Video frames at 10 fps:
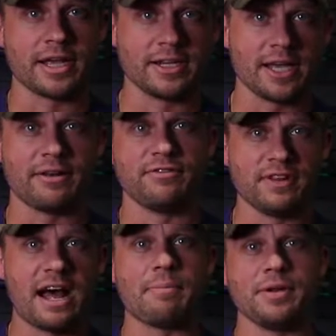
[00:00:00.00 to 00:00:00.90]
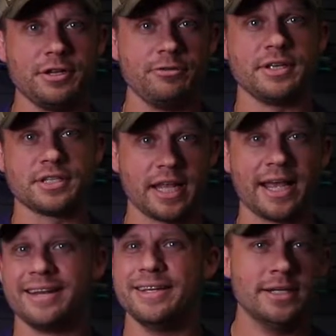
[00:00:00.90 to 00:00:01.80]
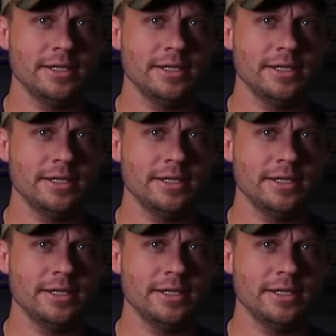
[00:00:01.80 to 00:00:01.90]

It can kind of flop and do this thing.